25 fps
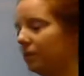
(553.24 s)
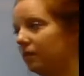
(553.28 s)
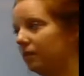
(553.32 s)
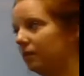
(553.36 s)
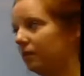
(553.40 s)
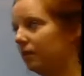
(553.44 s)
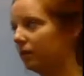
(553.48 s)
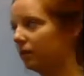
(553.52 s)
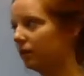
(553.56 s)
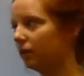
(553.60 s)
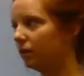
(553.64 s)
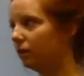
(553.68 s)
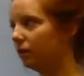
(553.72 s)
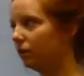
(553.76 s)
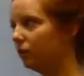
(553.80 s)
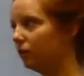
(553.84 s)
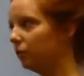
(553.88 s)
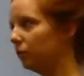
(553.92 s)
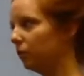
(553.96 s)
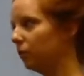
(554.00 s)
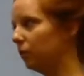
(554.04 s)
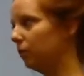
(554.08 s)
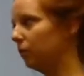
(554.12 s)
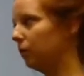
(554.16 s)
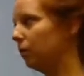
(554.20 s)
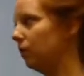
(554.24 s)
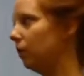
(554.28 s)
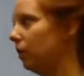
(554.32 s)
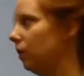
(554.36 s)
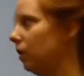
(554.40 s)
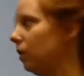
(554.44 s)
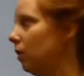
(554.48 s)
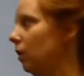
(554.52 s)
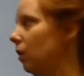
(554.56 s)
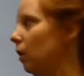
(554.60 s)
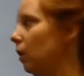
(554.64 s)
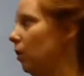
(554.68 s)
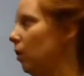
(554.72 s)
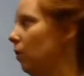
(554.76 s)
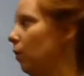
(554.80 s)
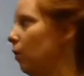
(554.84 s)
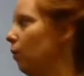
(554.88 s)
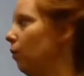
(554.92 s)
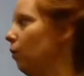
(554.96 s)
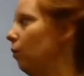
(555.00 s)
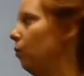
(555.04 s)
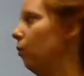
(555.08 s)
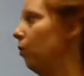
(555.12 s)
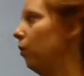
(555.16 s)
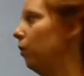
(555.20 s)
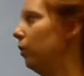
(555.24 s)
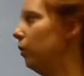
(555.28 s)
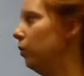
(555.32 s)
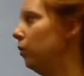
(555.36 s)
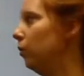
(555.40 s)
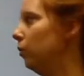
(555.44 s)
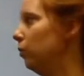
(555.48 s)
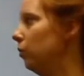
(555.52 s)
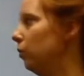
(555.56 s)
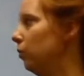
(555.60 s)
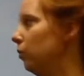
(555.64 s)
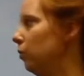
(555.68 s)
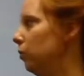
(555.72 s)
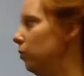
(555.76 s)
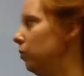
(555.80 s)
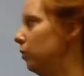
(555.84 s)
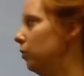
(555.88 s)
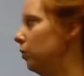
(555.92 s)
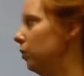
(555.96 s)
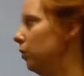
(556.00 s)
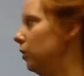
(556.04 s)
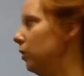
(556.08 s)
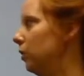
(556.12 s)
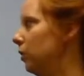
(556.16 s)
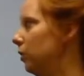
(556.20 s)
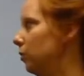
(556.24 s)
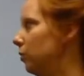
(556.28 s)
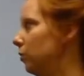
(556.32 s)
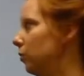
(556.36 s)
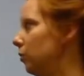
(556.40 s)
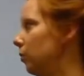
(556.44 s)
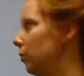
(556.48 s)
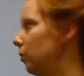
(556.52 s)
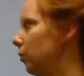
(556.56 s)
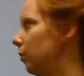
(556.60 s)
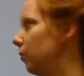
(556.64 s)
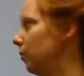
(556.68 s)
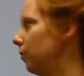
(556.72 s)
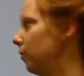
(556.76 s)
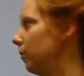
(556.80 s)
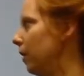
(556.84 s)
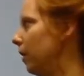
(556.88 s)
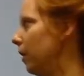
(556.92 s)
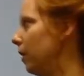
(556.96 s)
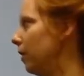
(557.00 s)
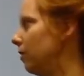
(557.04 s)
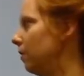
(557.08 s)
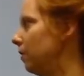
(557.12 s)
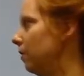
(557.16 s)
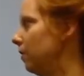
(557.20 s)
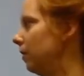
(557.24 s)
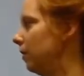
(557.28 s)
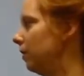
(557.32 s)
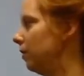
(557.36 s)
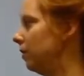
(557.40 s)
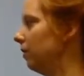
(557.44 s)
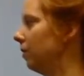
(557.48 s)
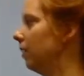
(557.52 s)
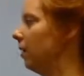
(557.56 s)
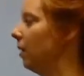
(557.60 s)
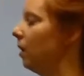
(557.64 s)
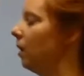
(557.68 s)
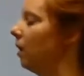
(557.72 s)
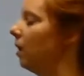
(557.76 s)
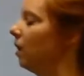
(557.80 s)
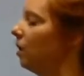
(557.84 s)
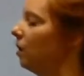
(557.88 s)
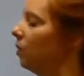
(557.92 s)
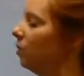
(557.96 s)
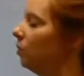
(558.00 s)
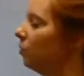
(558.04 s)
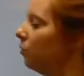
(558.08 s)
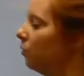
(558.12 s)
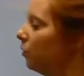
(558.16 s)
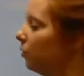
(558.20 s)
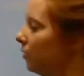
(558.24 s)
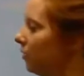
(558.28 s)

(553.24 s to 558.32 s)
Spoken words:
10 to the 1, 2, 3, 4, 5, 6 to